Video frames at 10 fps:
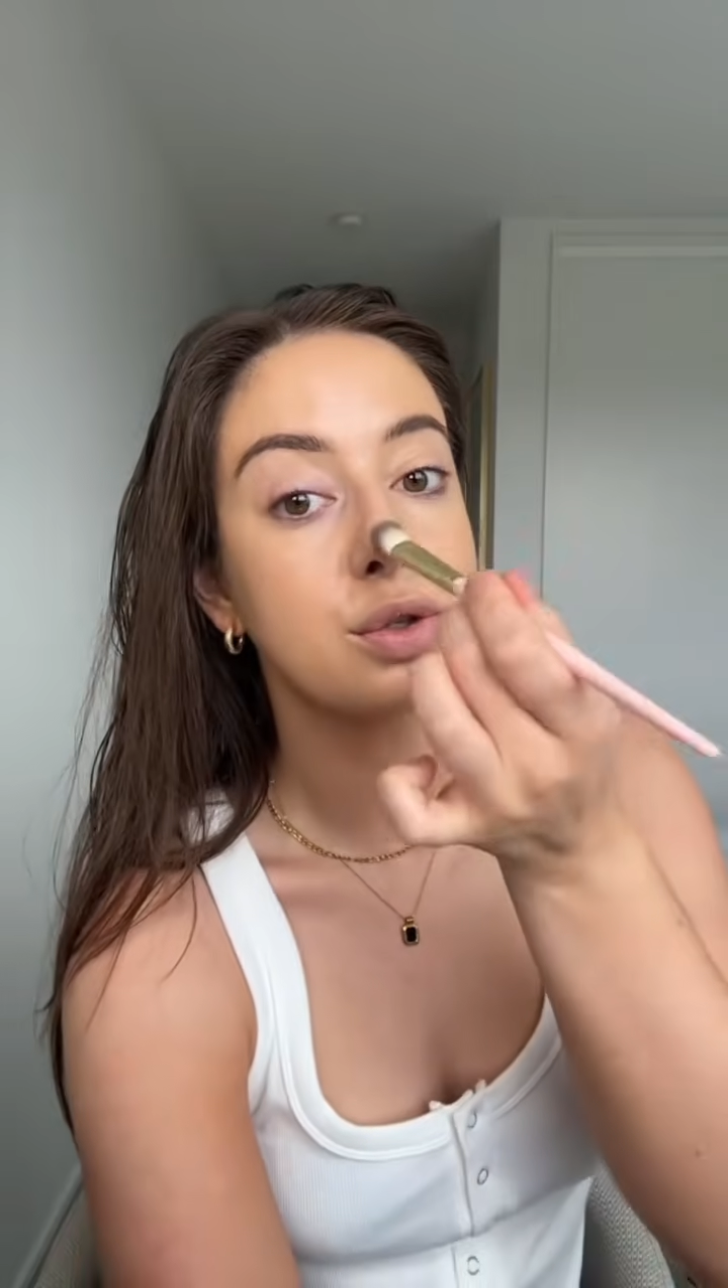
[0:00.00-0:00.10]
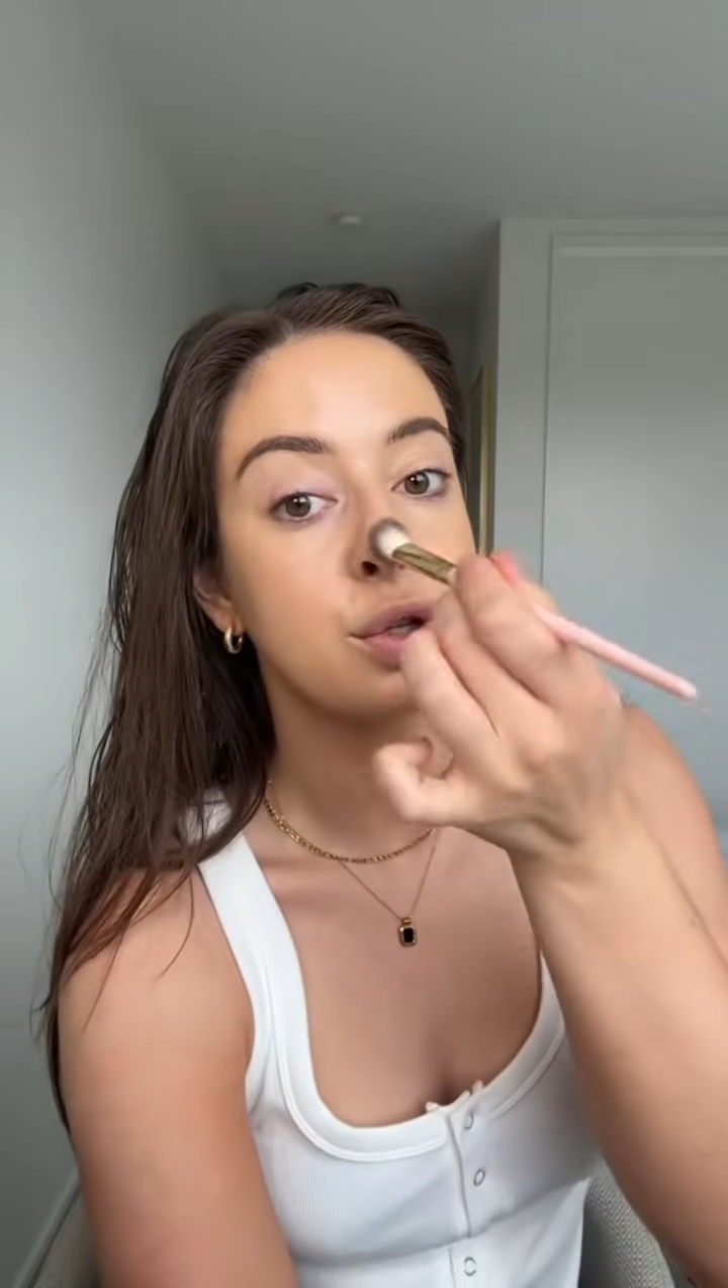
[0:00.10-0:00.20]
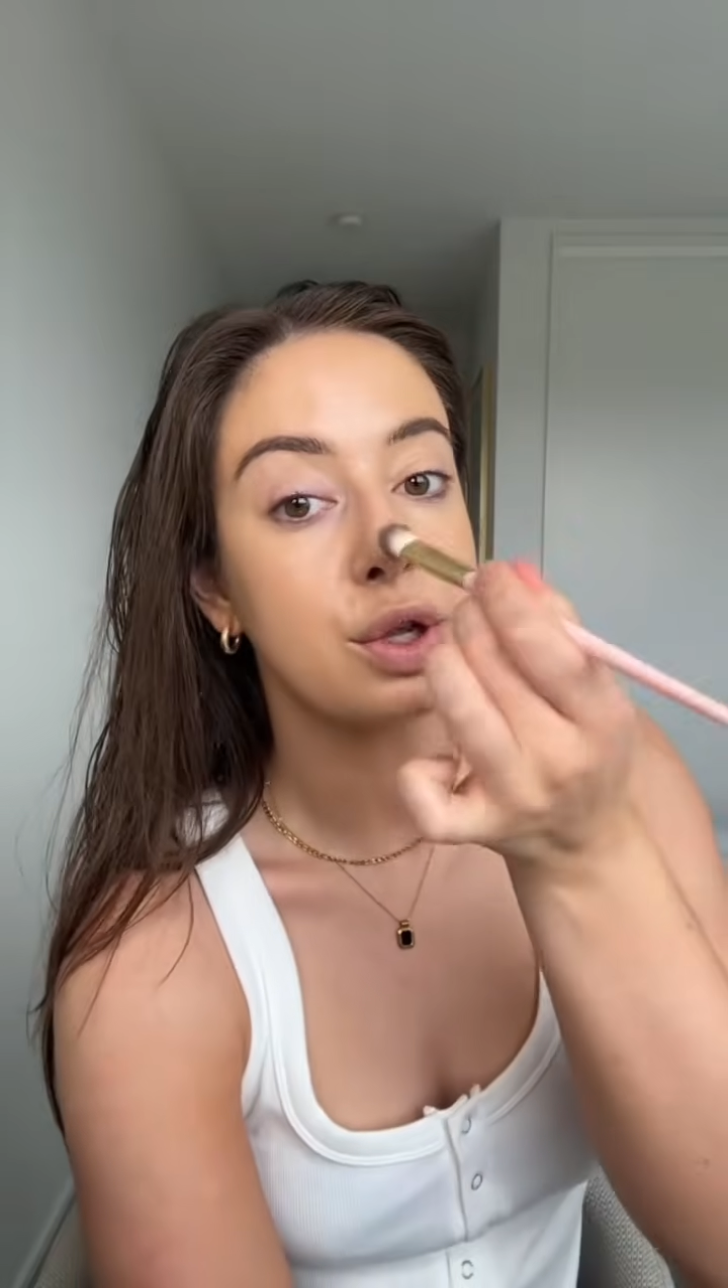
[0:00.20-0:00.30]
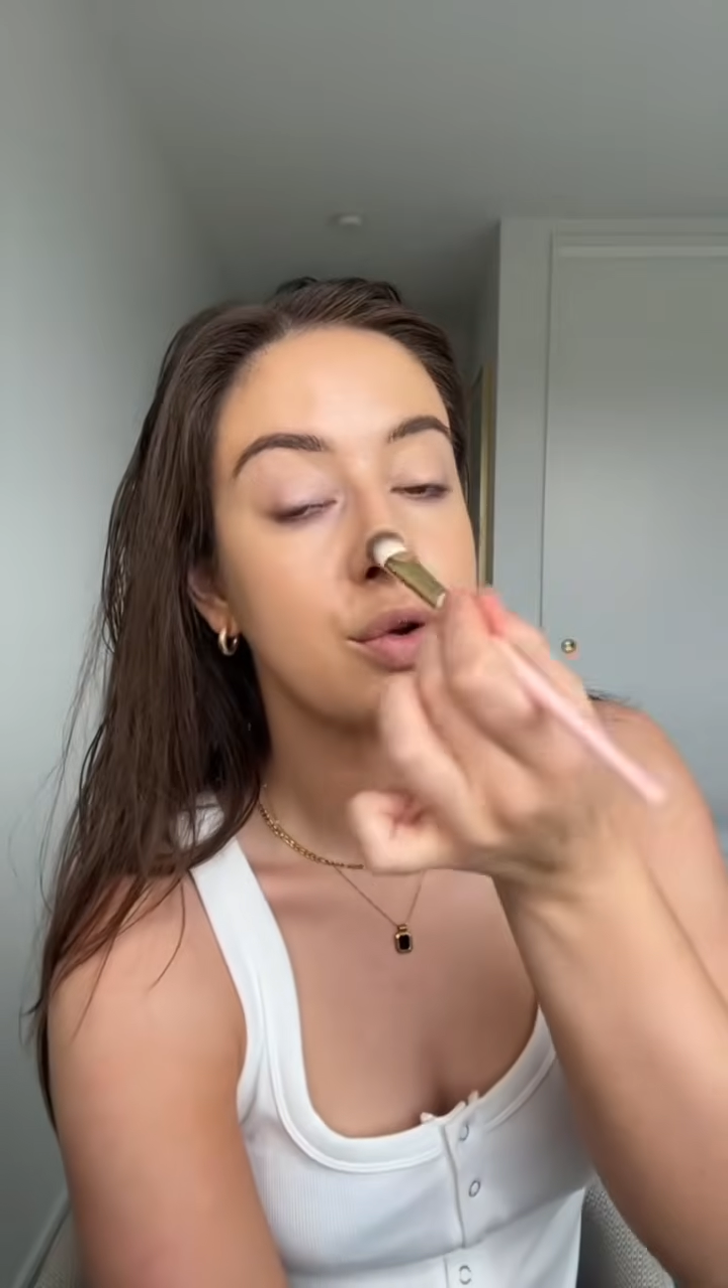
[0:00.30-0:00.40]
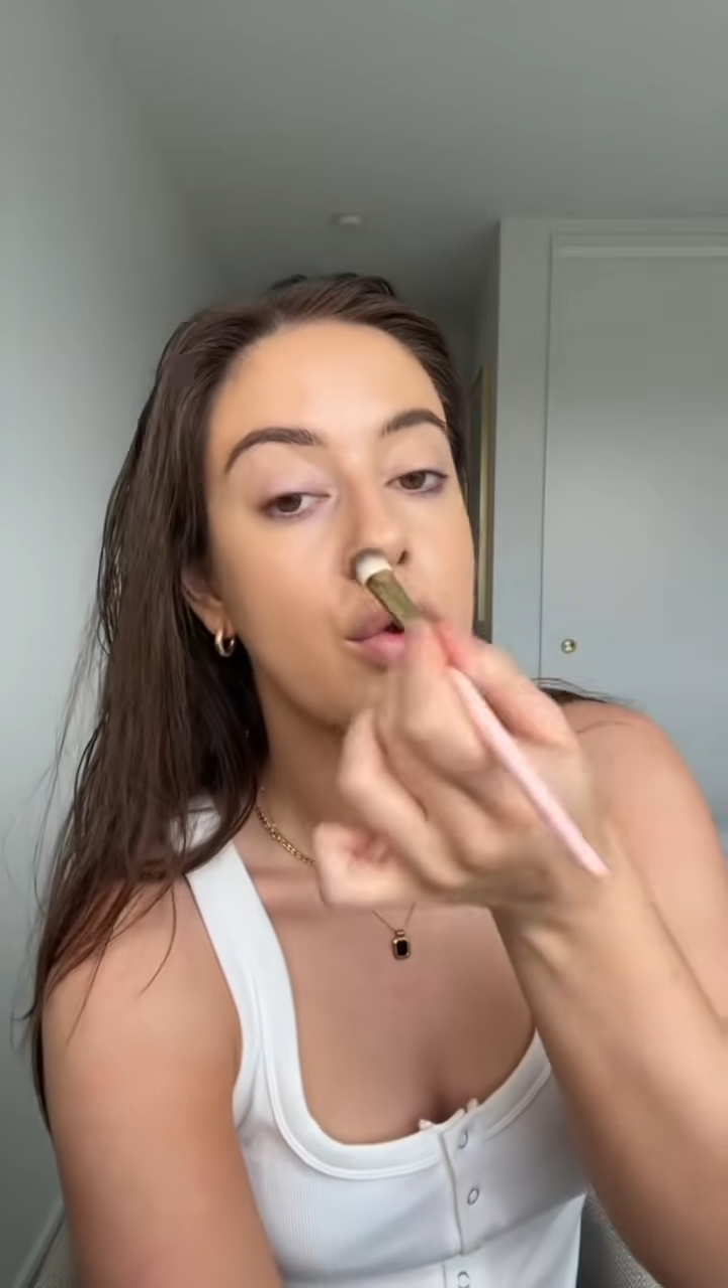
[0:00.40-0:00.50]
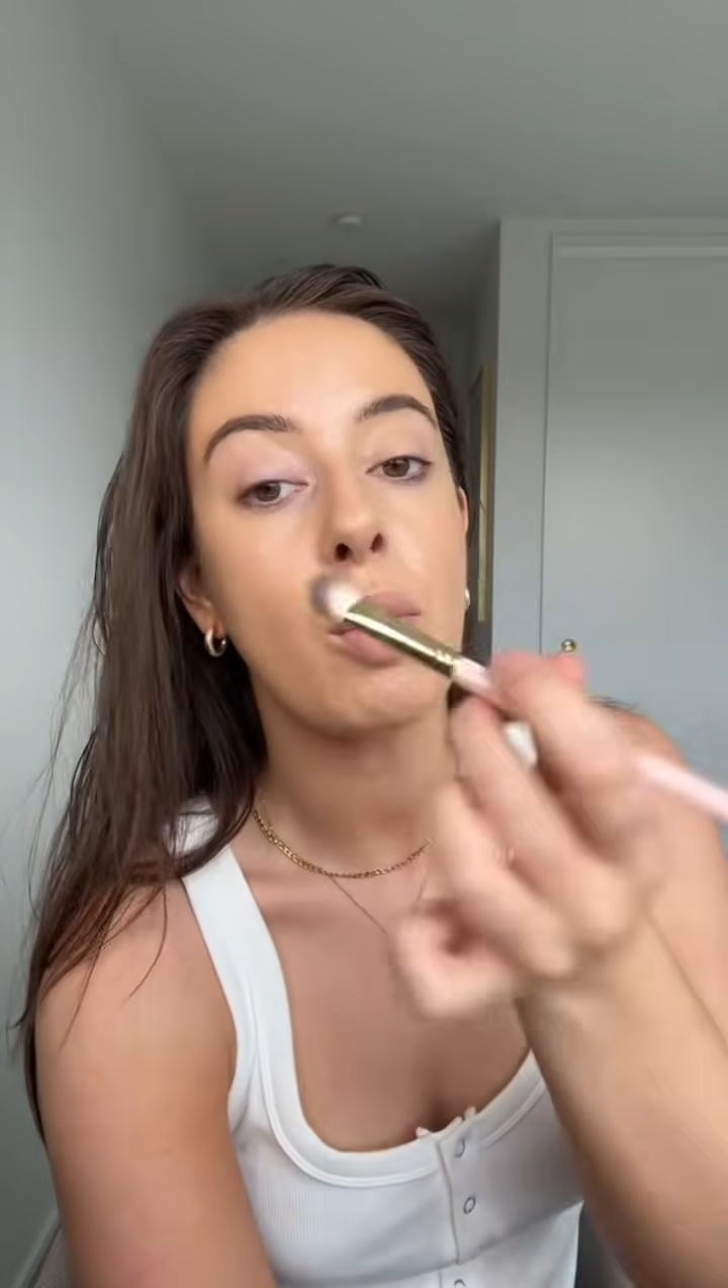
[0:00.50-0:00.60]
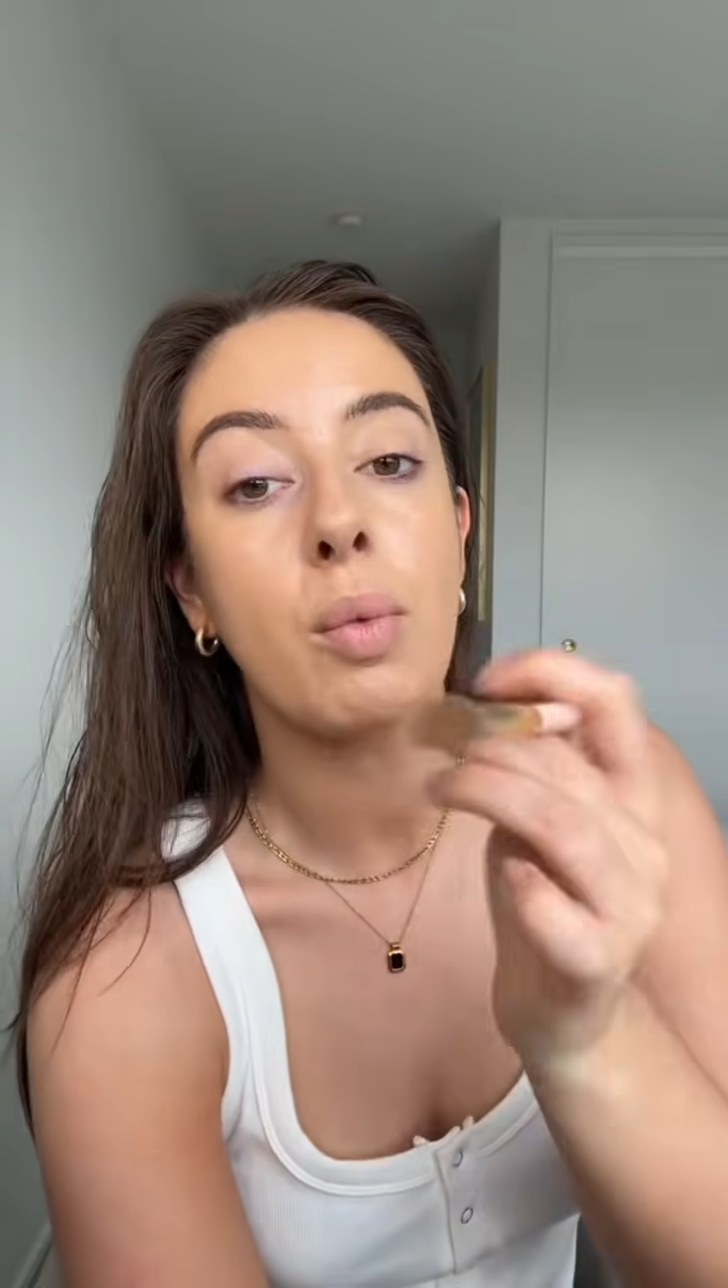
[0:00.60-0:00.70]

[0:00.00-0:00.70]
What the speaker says: so that you're not